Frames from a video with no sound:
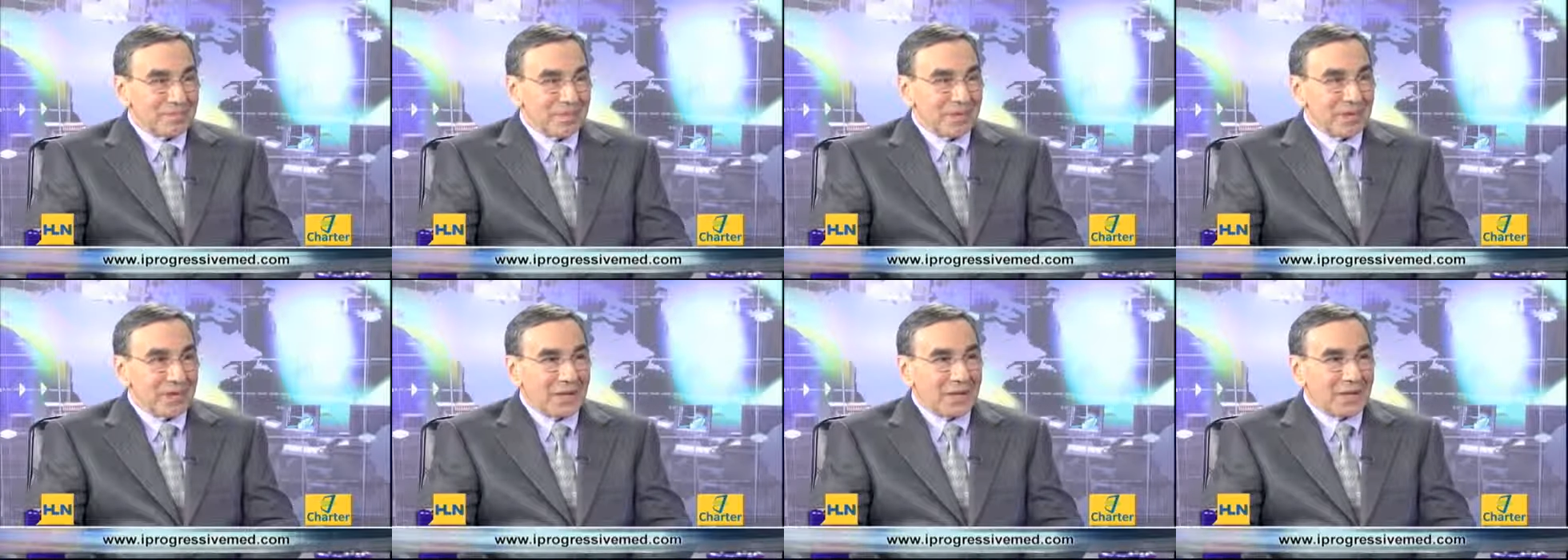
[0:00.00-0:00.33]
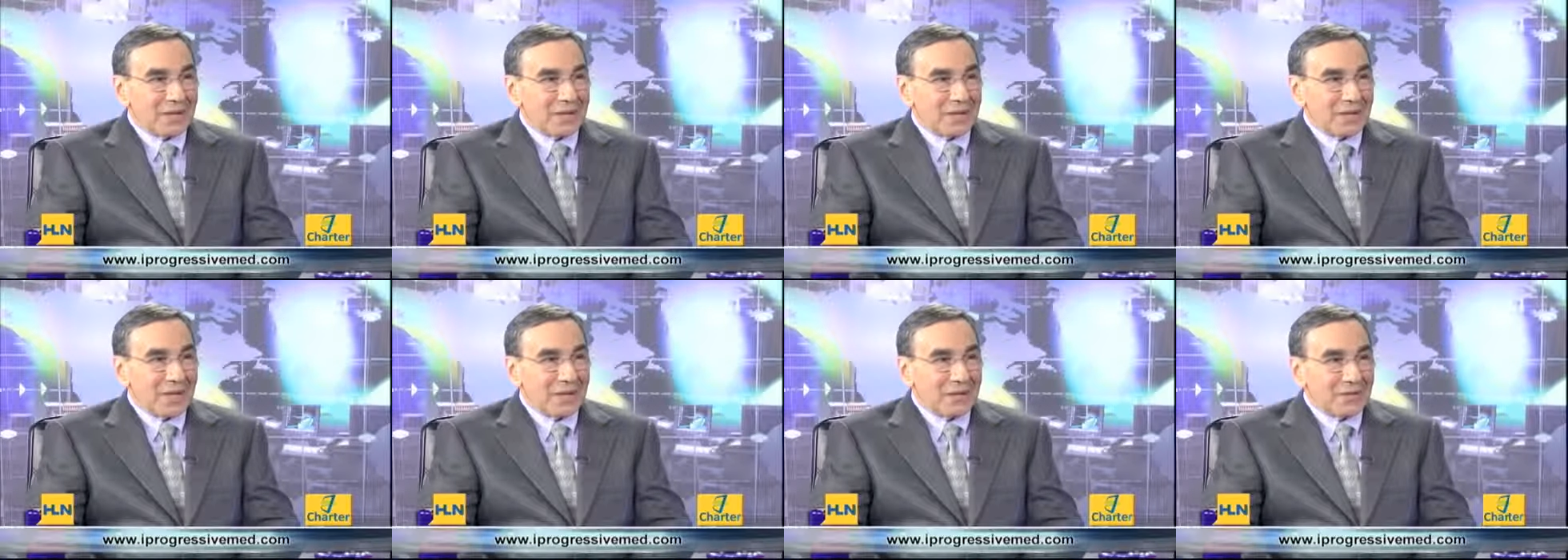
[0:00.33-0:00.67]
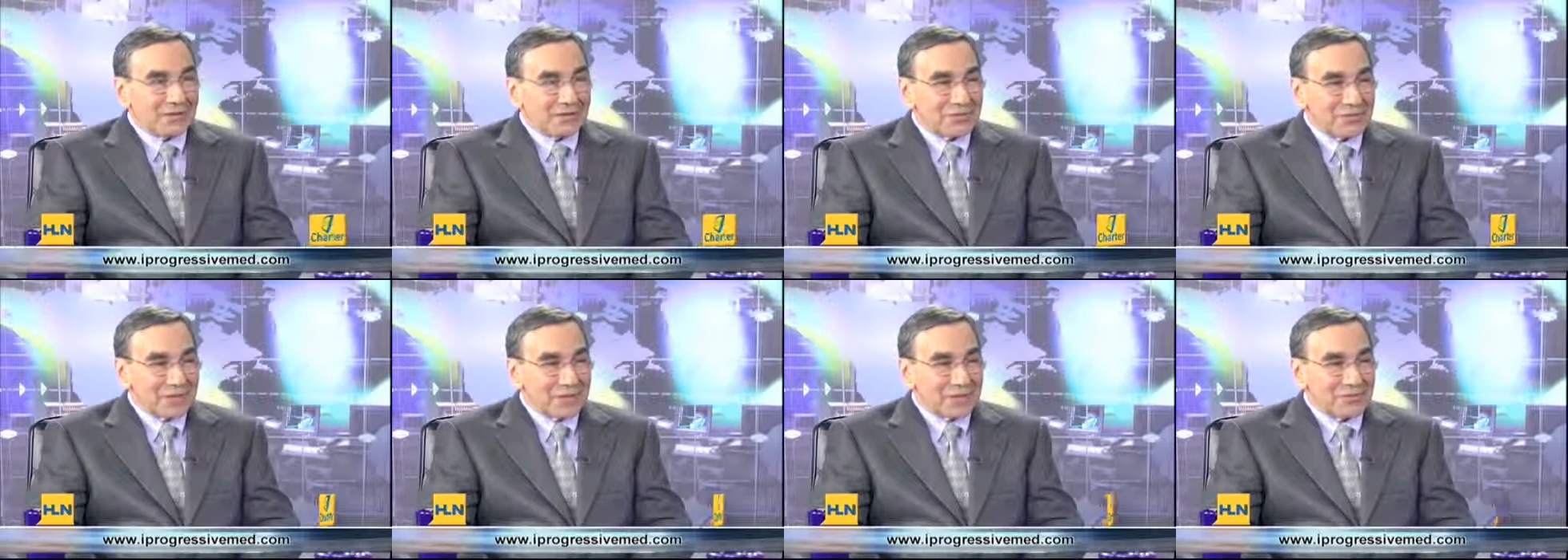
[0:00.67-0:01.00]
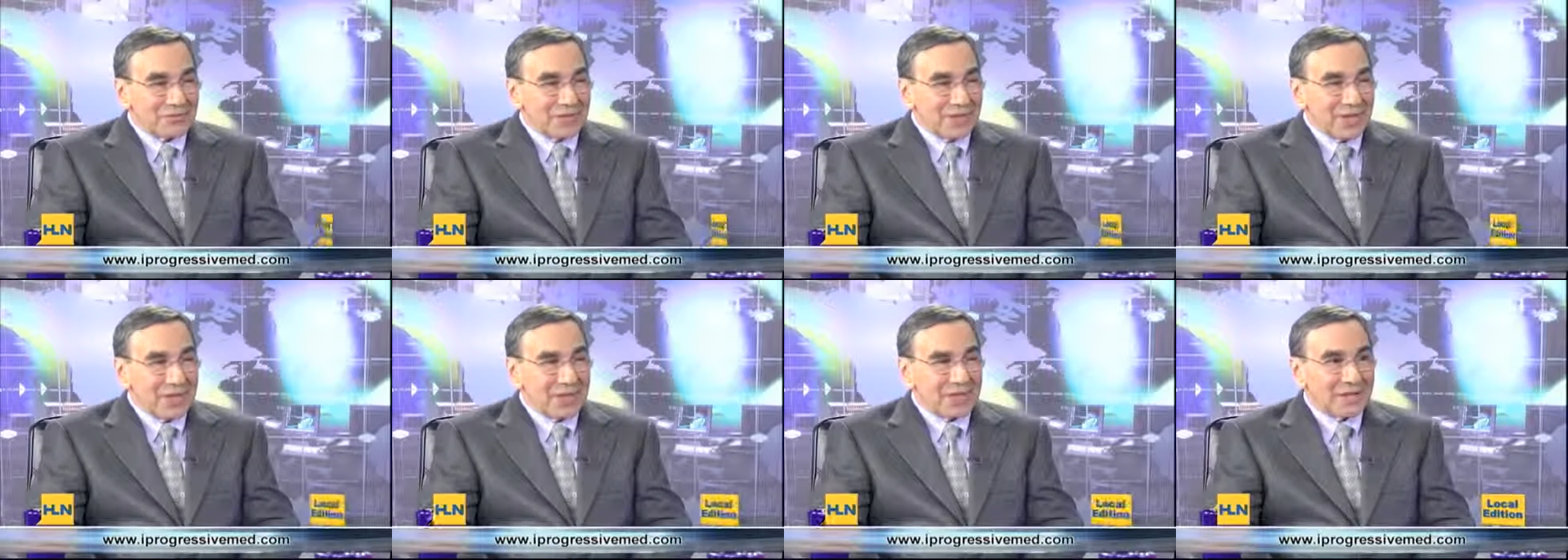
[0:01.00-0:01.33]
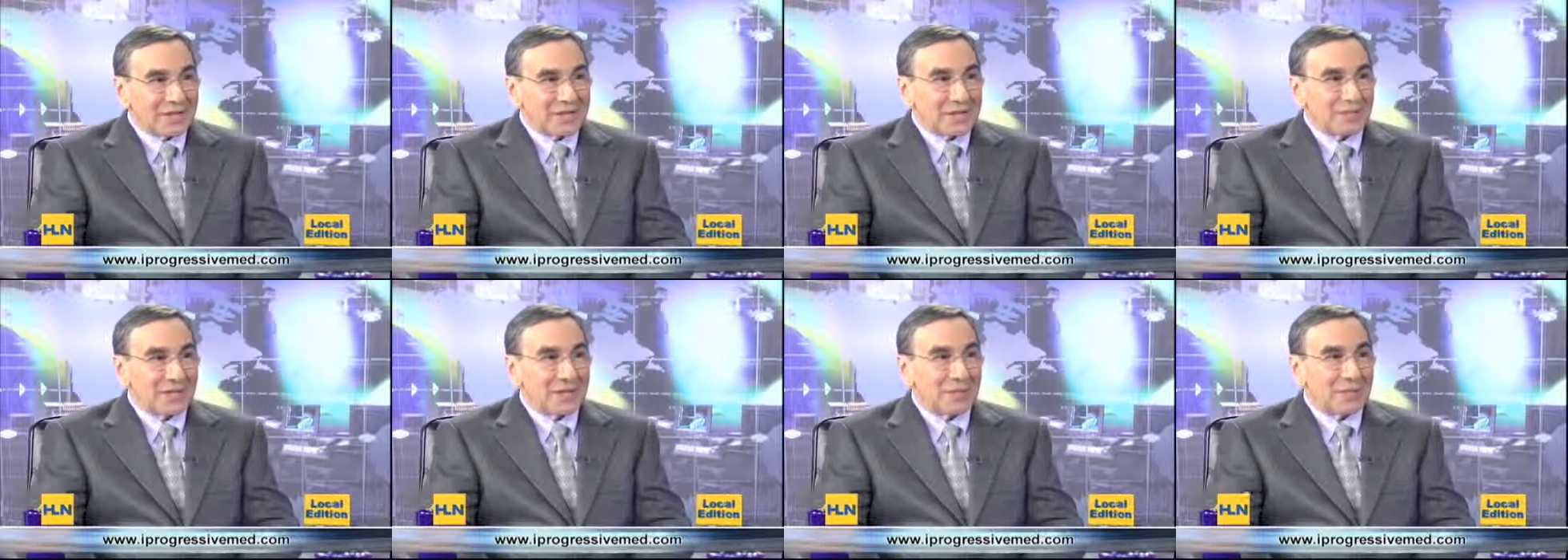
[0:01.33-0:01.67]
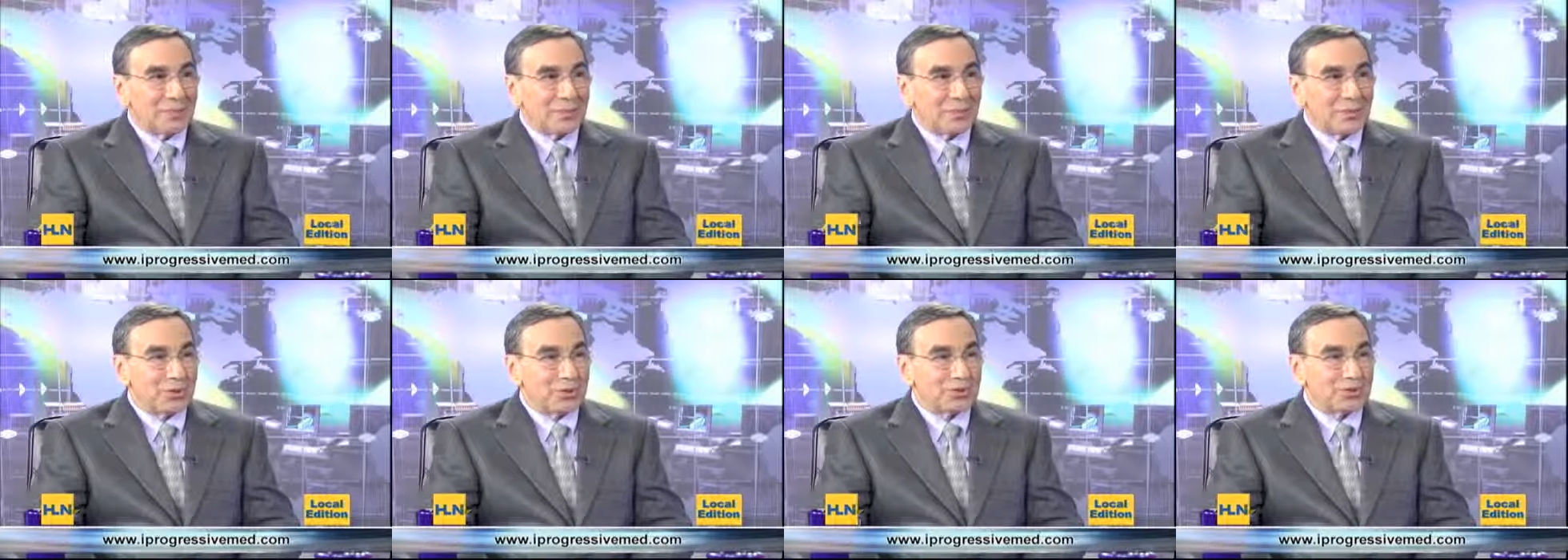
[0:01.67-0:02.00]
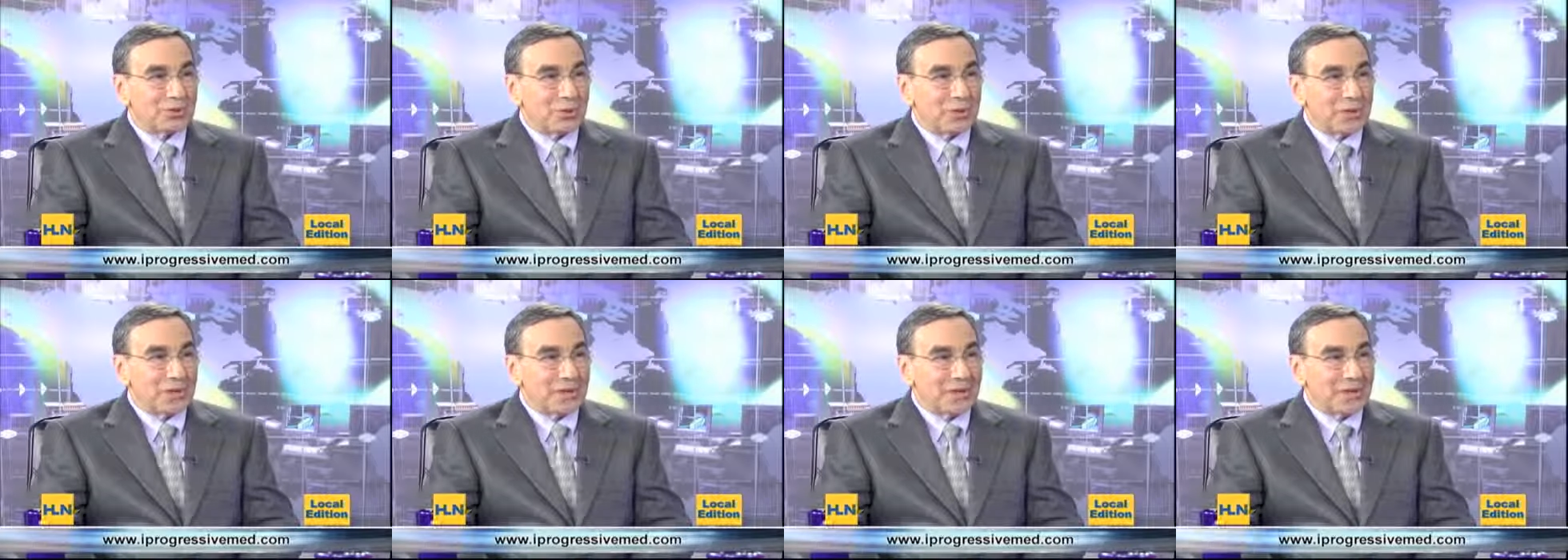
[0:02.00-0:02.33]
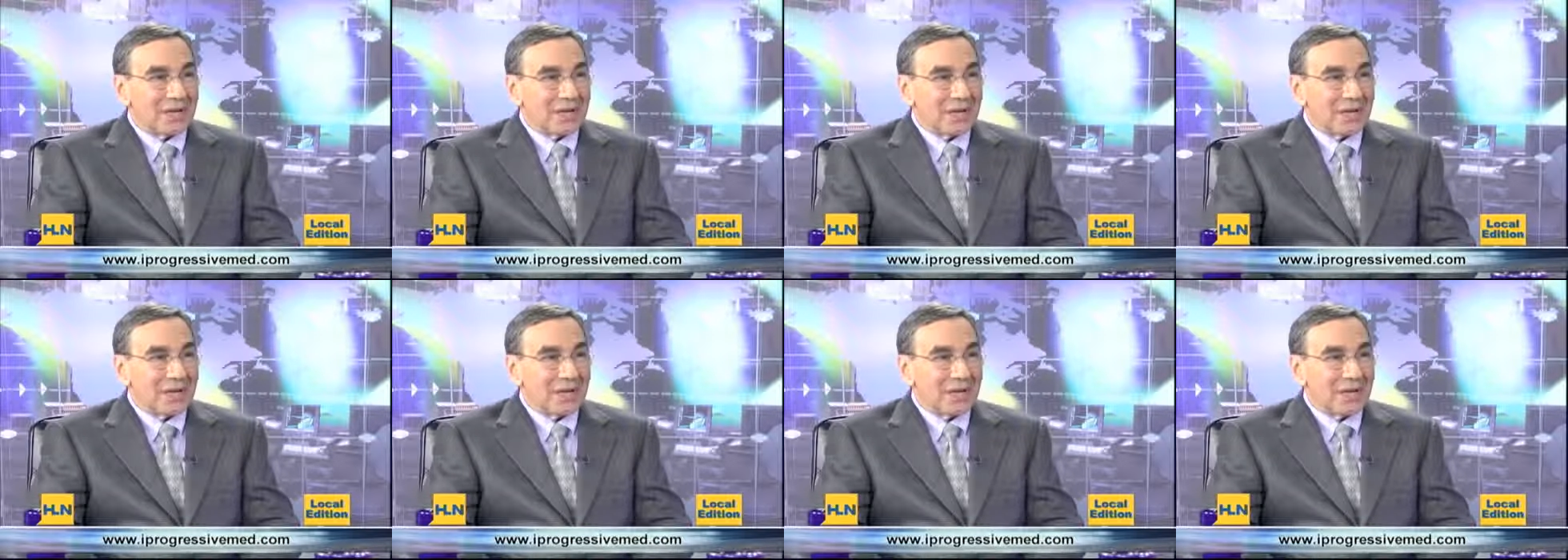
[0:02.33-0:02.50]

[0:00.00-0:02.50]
uh, cuffs inflate and they push blood